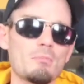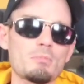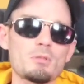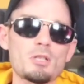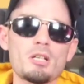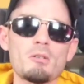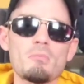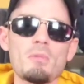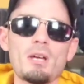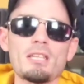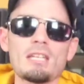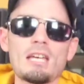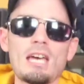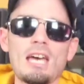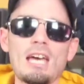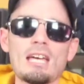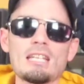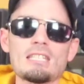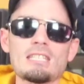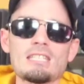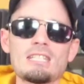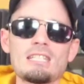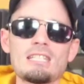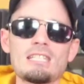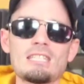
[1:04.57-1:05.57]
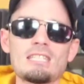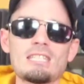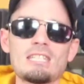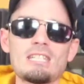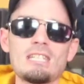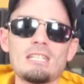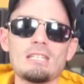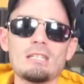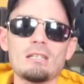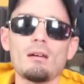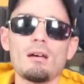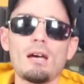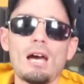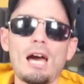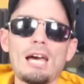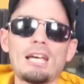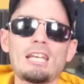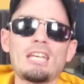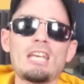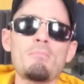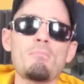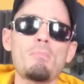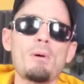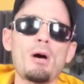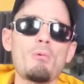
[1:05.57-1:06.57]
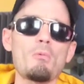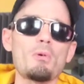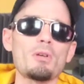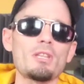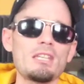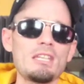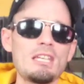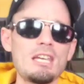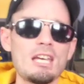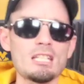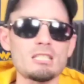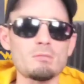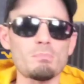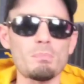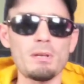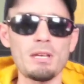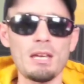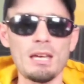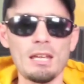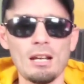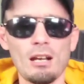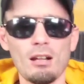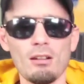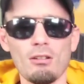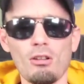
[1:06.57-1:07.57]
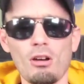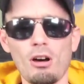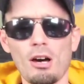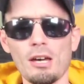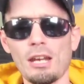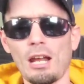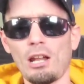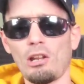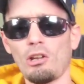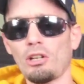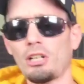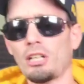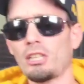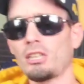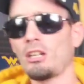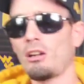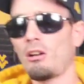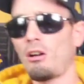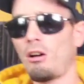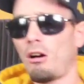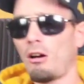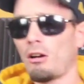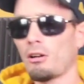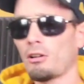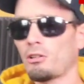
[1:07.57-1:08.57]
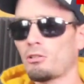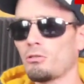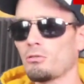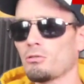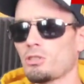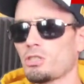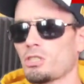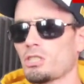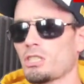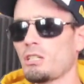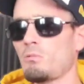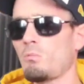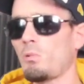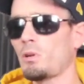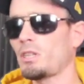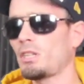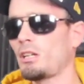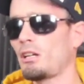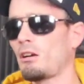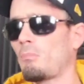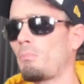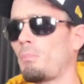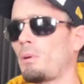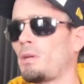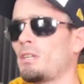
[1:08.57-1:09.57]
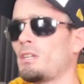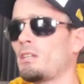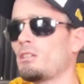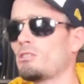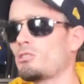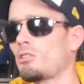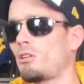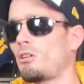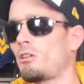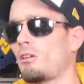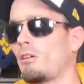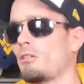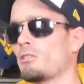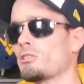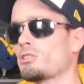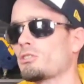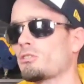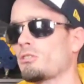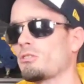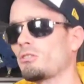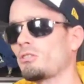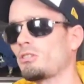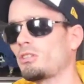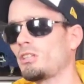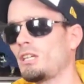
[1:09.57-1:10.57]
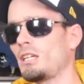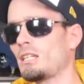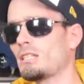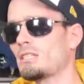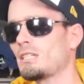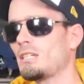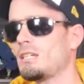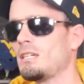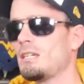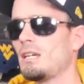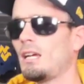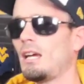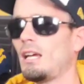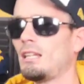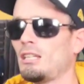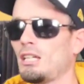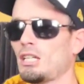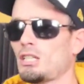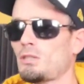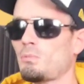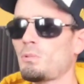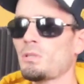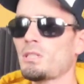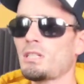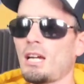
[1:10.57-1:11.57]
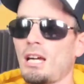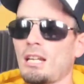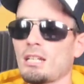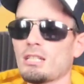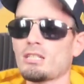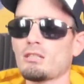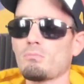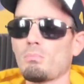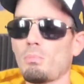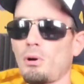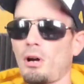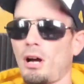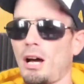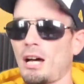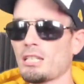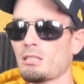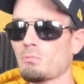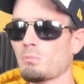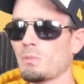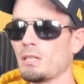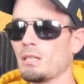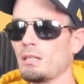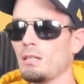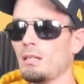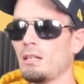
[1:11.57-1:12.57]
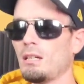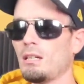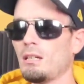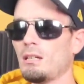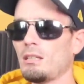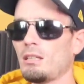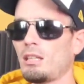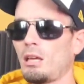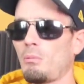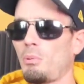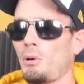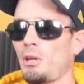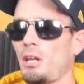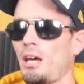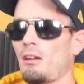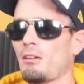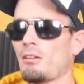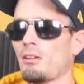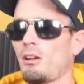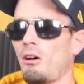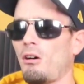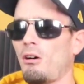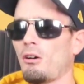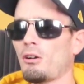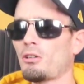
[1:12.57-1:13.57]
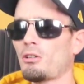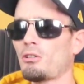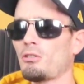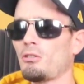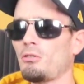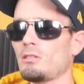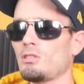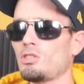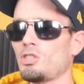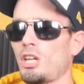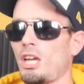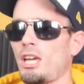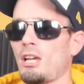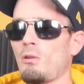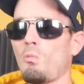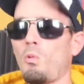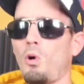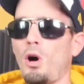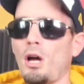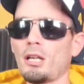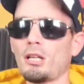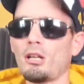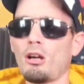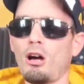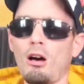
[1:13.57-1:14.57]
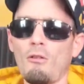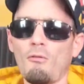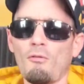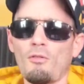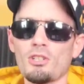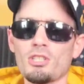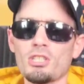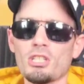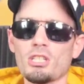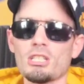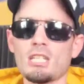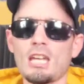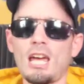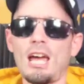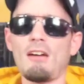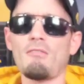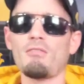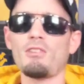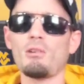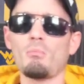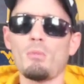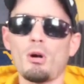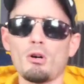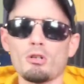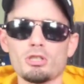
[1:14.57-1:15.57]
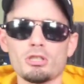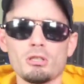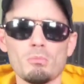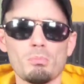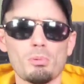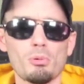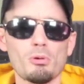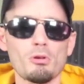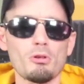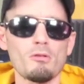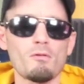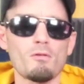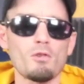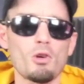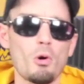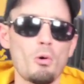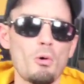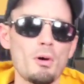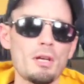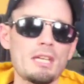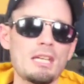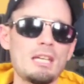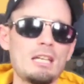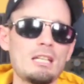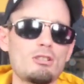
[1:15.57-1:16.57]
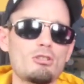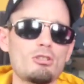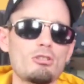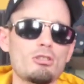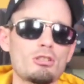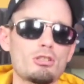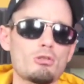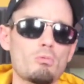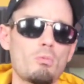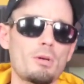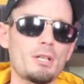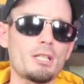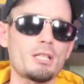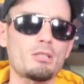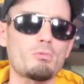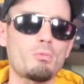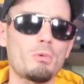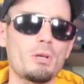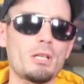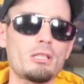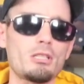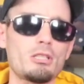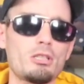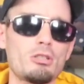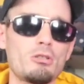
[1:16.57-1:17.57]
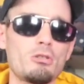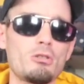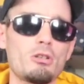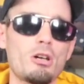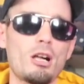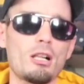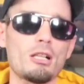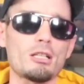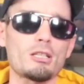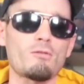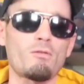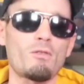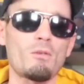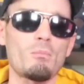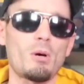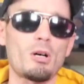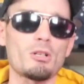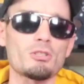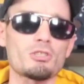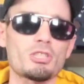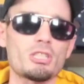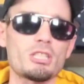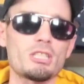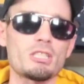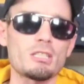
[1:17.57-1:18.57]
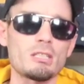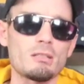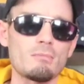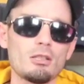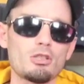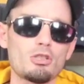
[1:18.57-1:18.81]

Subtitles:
I'm talking about the SEC. I keep up with ESPN a lot. I look at their articles, see what their opinions are on certain things, and this one kind of surprised me. They put out an article saying what conferences have the most to prove going into the 2022 college football season.